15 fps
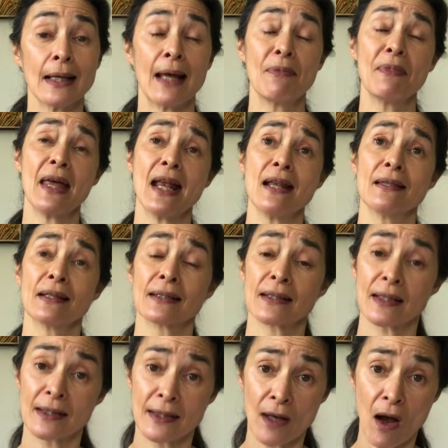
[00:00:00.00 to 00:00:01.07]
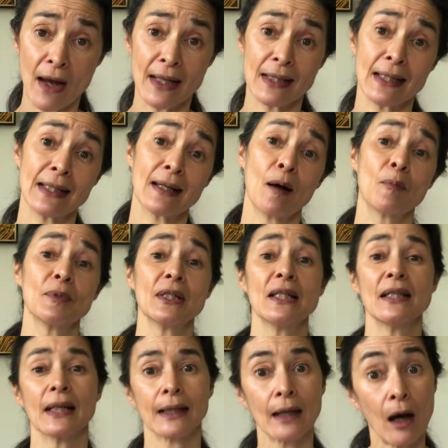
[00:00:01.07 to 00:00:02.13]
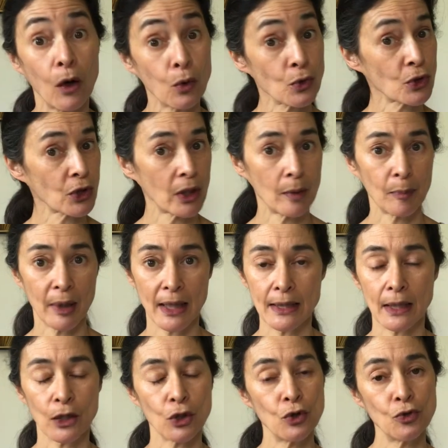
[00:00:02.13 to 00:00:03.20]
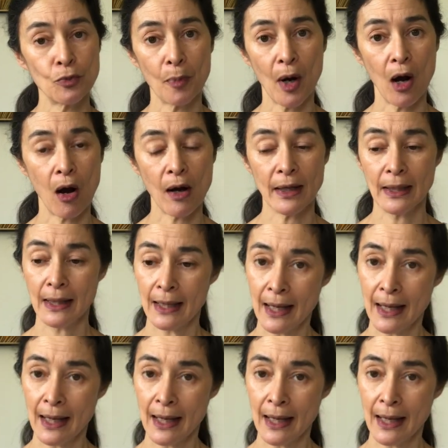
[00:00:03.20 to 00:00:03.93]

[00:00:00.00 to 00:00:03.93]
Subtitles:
and then the society comes in, the culture plays a huge part.